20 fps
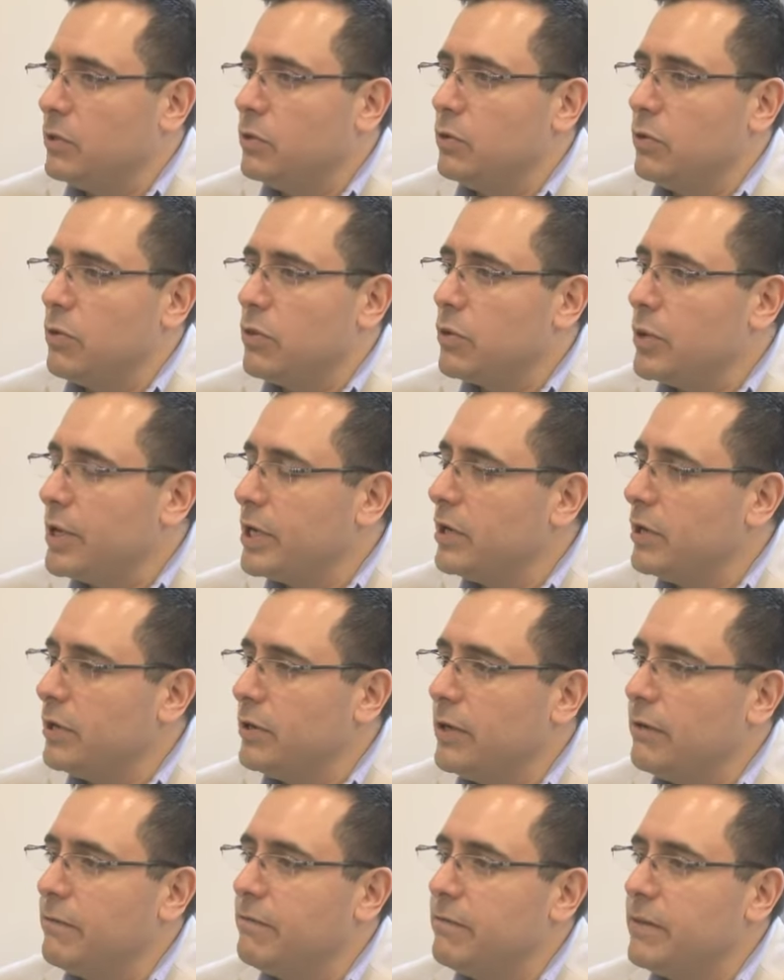to
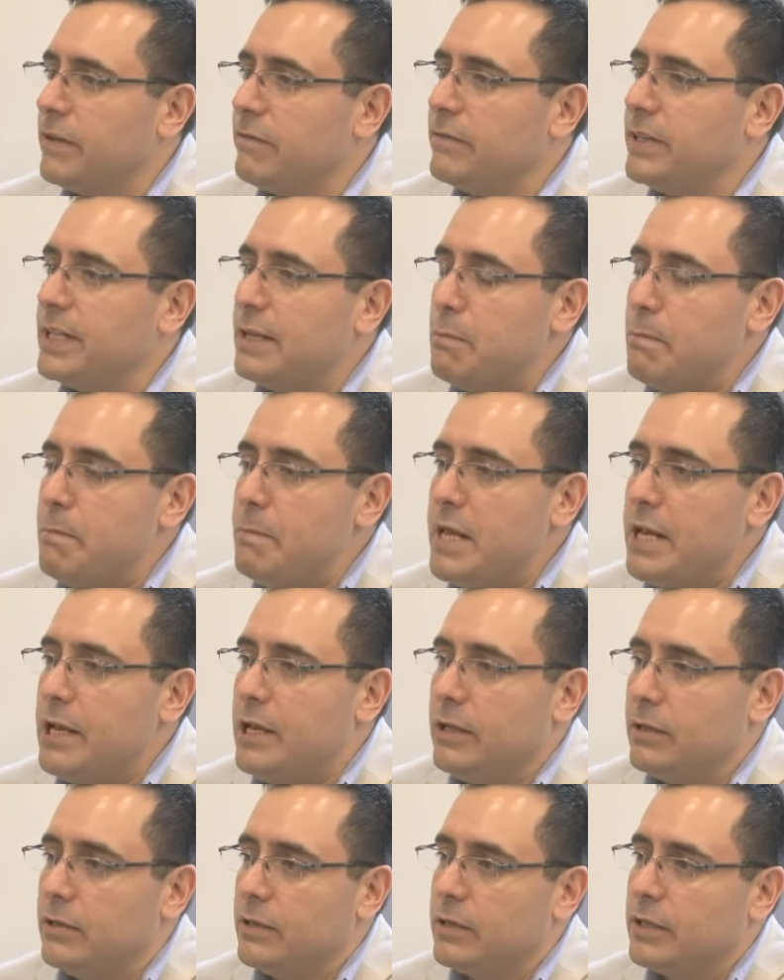350
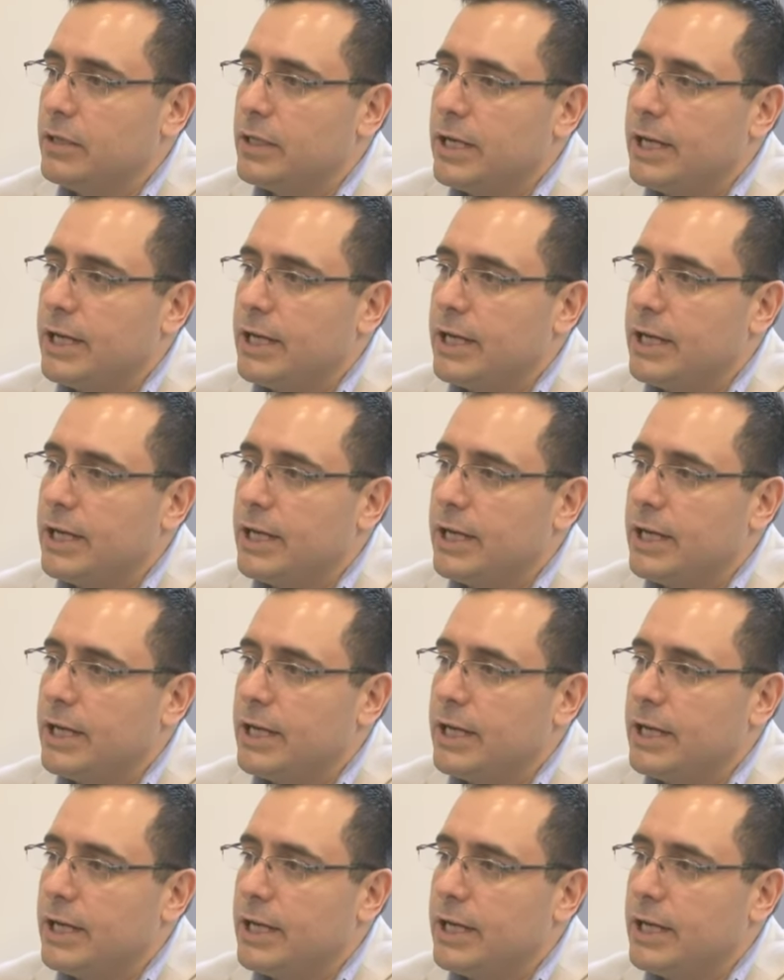million